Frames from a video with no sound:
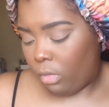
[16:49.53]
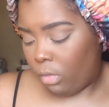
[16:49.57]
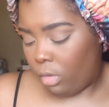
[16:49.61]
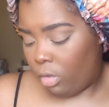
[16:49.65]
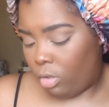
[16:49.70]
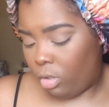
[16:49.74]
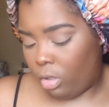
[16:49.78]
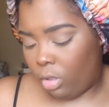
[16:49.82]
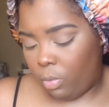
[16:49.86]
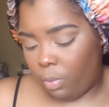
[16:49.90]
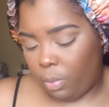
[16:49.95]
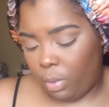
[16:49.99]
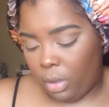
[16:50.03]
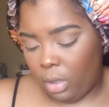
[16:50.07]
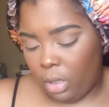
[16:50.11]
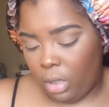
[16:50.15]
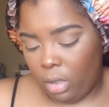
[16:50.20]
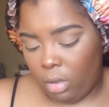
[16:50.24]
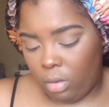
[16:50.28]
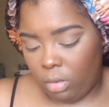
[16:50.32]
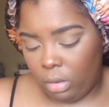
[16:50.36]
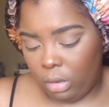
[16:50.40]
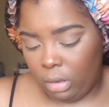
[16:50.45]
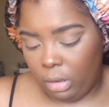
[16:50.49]
Just put it
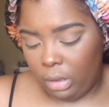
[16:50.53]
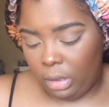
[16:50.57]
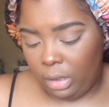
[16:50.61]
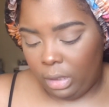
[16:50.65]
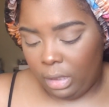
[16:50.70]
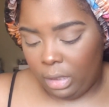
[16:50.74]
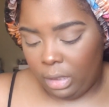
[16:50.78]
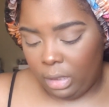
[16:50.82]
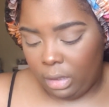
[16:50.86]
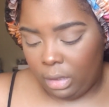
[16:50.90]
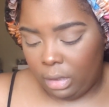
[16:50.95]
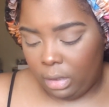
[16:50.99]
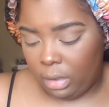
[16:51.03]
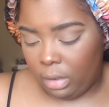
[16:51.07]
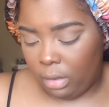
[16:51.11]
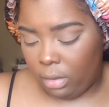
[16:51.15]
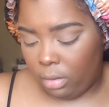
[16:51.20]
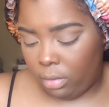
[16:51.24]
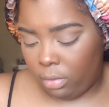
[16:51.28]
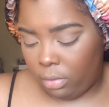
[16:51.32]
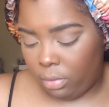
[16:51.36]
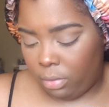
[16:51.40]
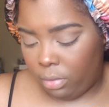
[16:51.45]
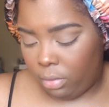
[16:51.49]
on the lid
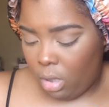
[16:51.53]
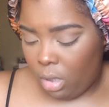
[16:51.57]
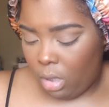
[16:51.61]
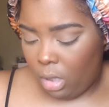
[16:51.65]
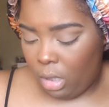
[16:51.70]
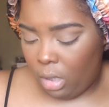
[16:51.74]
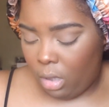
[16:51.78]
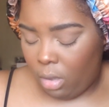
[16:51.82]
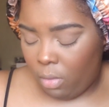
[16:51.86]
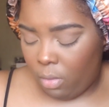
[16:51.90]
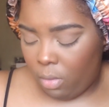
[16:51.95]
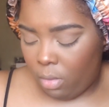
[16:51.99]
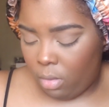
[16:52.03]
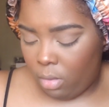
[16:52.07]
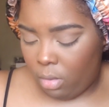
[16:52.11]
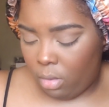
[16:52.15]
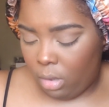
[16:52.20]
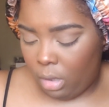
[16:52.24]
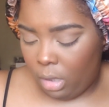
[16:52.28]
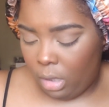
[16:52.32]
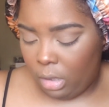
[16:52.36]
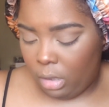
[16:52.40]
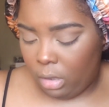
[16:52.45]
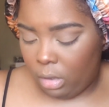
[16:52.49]
itself. I don't want.
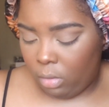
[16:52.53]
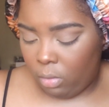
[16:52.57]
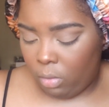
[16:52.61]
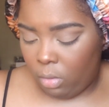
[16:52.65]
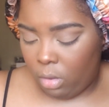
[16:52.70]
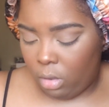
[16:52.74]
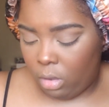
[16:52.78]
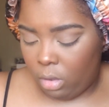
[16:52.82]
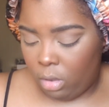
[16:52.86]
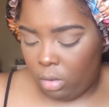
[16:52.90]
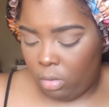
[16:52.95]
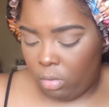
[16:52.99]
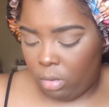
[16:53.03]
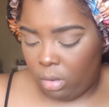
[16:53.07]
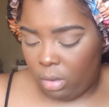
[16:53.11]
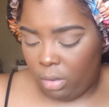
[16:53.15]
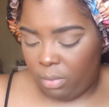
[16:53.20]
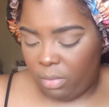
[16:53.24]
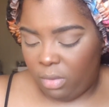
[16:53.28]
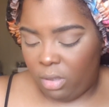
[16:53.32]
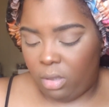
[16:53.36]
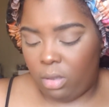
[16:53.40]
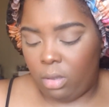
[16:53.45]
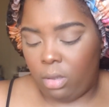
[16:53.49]
I just want to do
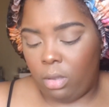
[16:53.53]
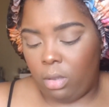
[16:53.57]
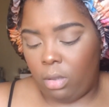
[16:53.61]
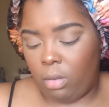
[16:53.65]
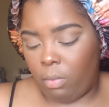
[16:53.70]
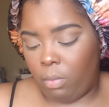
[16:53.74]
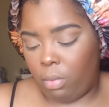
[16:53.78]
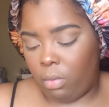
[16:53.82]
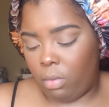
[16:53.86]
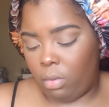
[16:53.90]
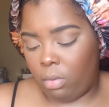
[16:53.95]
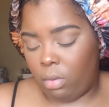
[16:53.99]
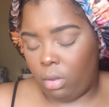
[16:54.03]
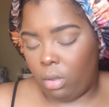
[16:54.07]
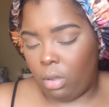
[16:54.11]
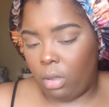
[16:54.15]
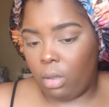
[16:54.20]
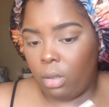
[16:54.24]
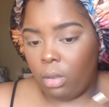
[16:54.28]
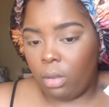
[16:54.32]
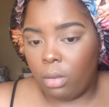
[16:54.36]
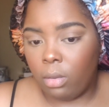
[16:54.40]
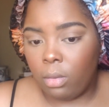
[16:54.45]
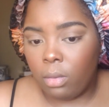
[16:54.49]
something simple
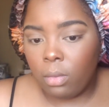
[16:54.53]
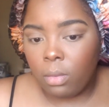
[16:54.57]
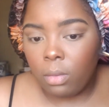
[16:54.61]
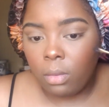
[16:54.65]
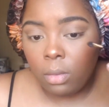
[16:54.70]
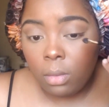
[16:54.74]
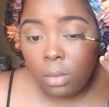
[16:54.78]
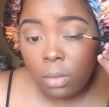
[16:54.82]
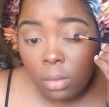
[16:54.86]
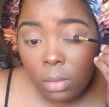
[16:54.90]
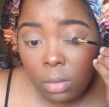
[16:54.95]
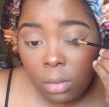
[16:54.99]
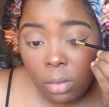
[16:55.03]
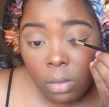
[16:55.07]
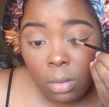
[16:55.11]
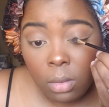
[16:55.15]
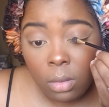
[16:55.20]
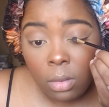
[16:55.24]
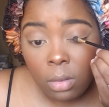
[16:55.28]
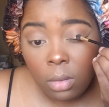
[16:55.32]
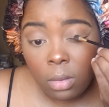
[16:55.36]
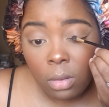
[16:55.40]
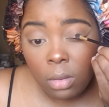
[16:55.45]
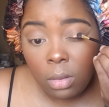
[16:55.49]
today.
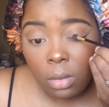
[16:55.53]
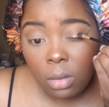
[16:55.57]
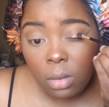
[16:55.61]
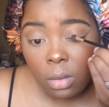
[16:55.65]
I